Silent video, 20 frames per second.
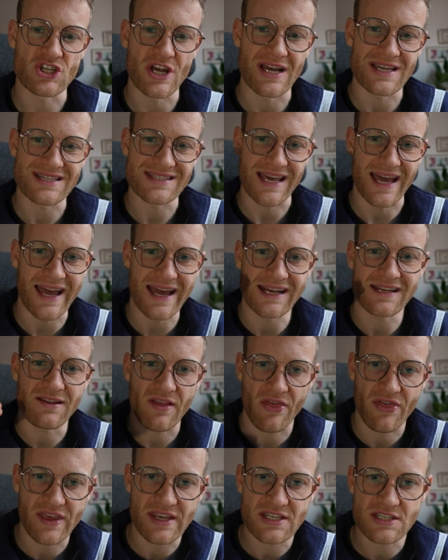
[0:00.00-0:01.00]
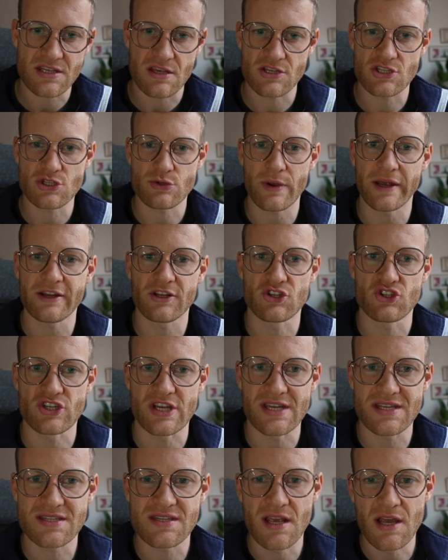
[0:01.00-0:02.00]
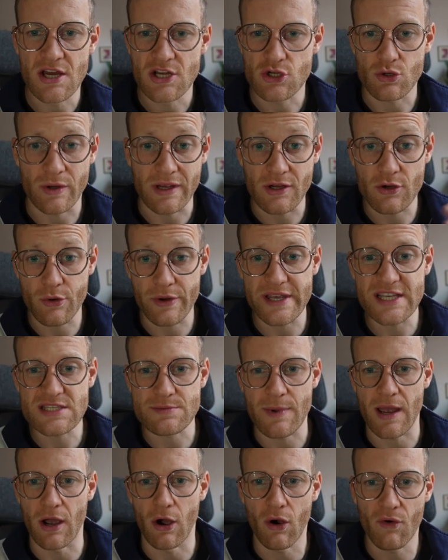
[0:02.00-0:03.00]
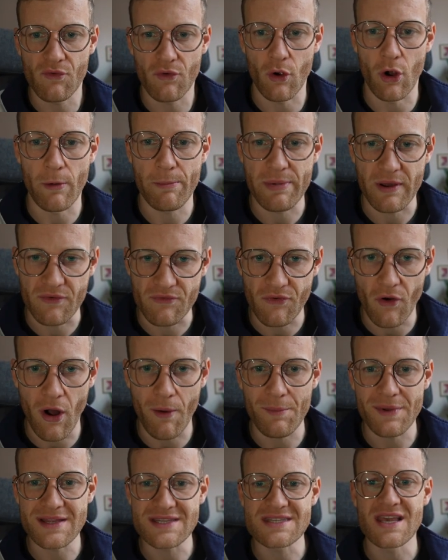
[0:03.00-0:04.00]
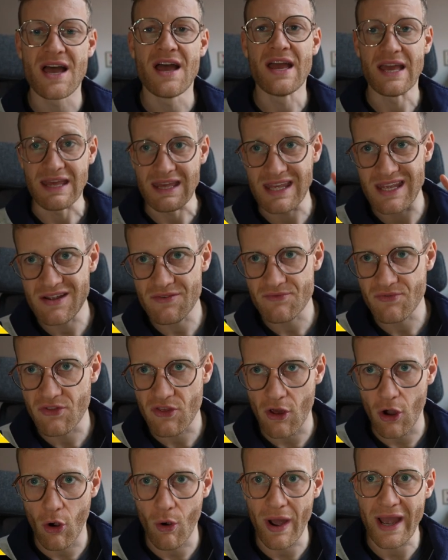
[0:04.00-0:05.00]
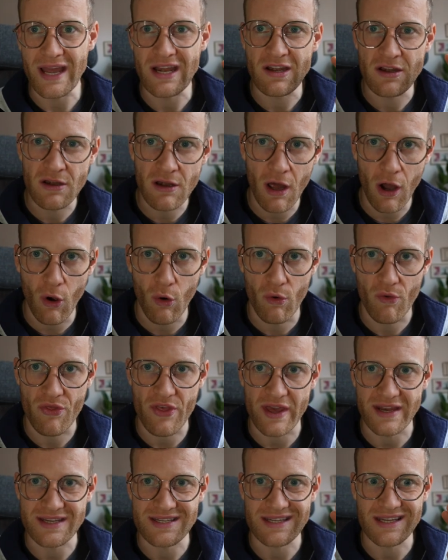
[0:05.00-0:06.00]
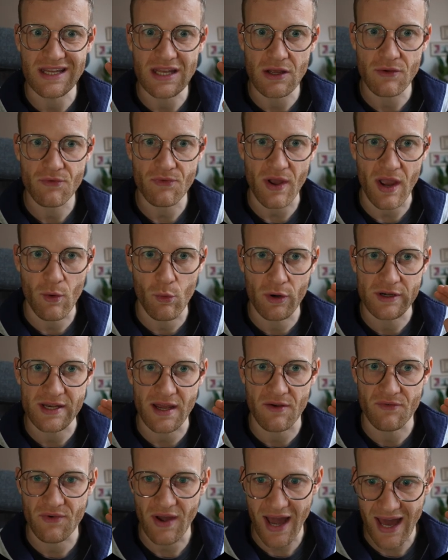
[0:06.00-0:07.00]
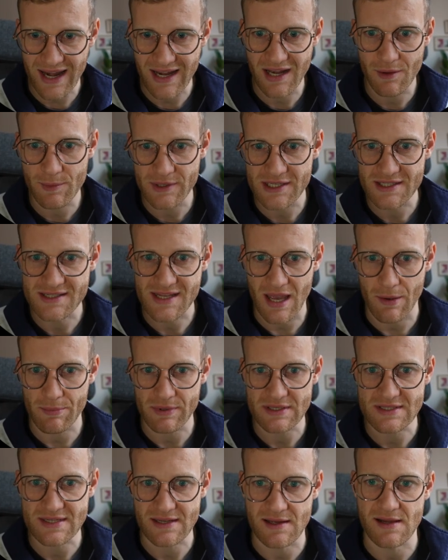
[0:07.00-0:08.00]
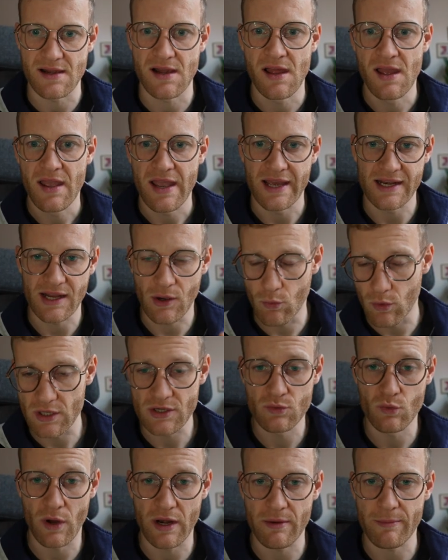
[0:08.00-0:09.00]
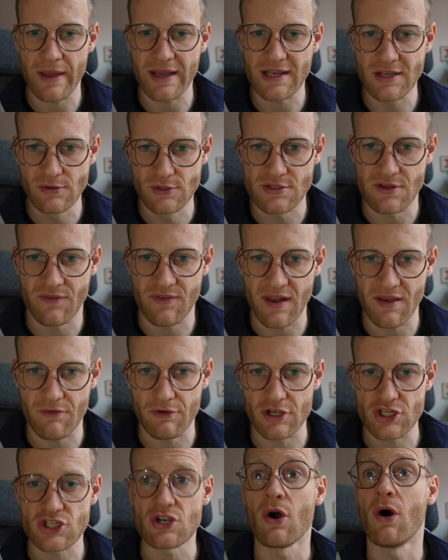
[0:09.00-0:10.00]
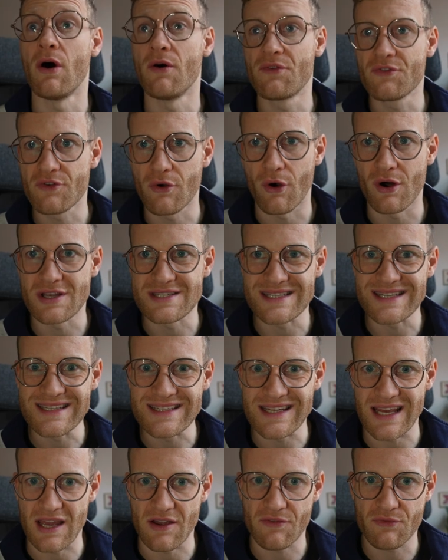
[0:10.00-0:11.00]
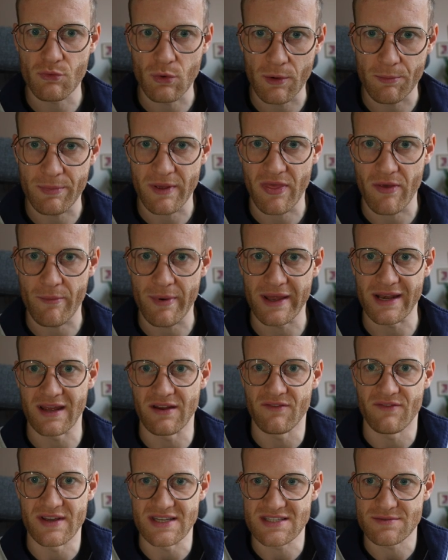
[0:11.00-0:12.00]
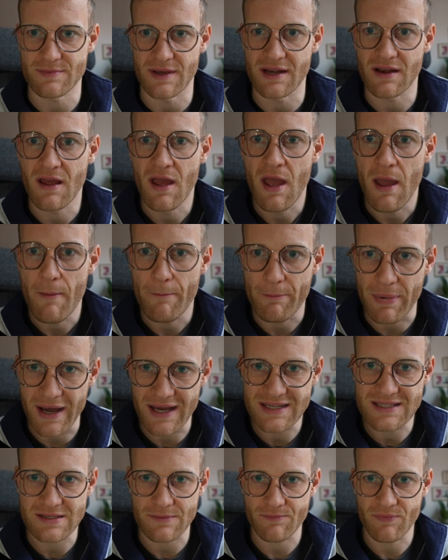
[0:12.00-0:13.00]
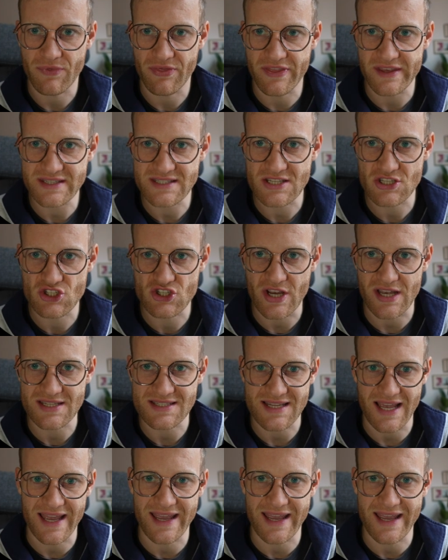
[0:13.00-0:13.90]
just add these strategies to increase my overall performance, even though I know that if I would have unlimited capital and I wouldn't want to make use of leverage, of course E T F would be the better investment. But this is just